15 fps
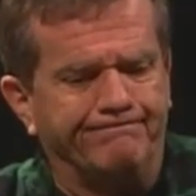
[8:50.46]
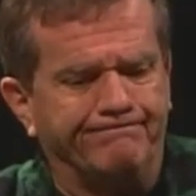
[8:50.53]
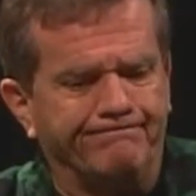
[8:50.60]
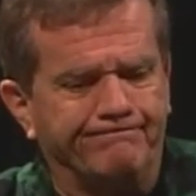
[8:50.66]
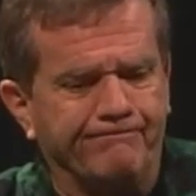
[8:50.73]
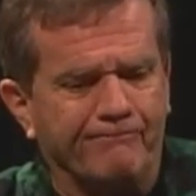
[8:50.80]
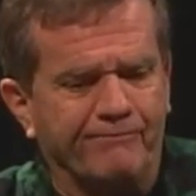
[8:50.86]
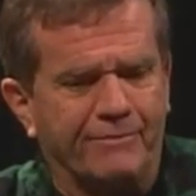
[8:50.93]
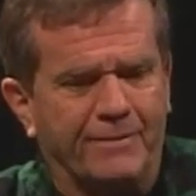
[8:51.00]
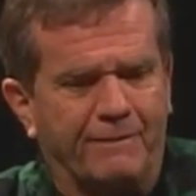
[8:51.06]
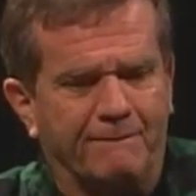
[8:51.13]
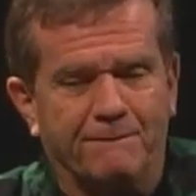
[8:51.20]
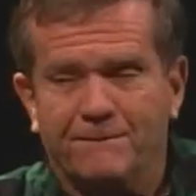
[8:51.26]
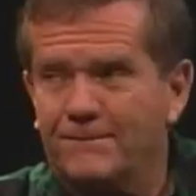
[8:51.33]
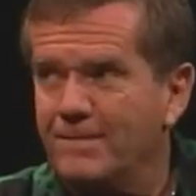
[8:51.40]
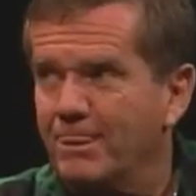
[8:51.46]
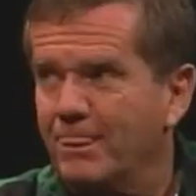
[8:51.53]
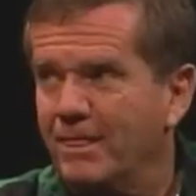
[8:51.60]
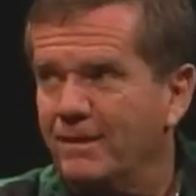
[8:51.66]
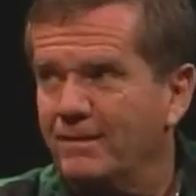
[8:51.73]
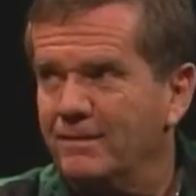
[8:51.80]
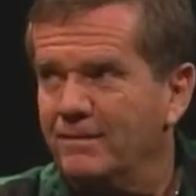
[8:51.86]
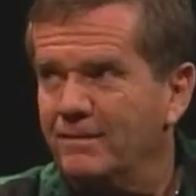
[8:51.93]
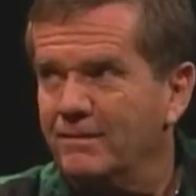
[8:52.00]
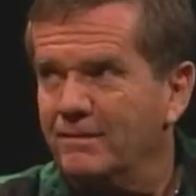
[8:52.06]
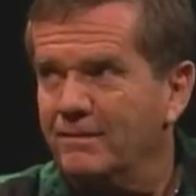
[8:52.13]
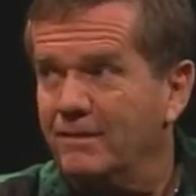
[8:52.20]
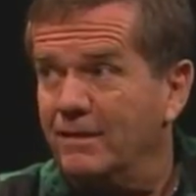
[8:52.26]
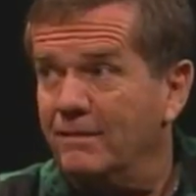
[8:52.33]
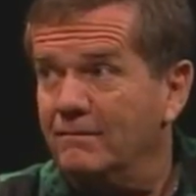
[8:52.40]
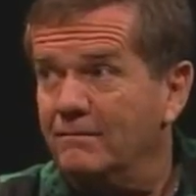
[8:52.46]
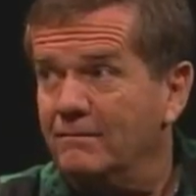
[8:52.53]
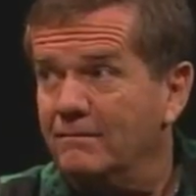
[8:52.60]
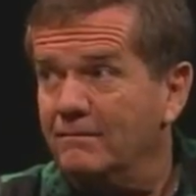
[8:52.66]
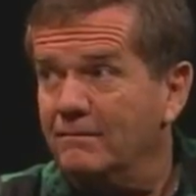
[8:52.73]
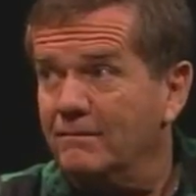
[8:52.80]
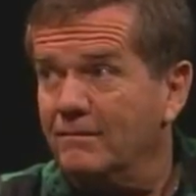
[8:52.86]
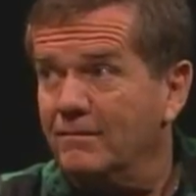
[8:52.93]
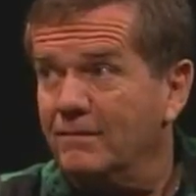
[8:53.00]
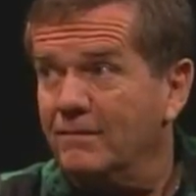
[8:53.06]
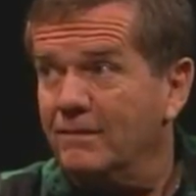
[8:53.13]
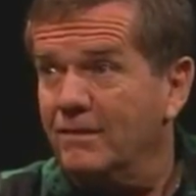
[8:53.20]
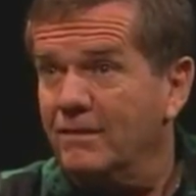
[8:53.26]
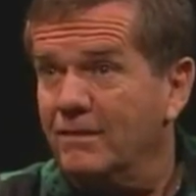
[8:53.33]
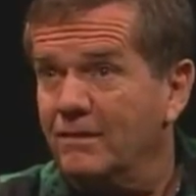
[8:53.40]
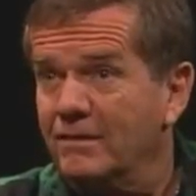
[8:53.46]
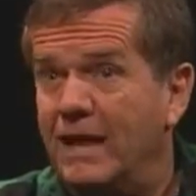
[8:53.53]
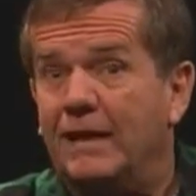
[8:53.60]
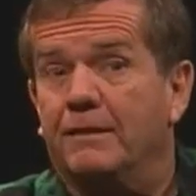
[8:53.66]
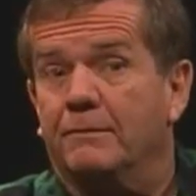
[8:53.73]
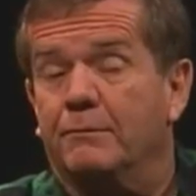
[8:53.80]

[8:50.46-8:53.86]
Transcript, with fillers: they kicked you out because of that? Huh? They kicked you out because of yeah, that?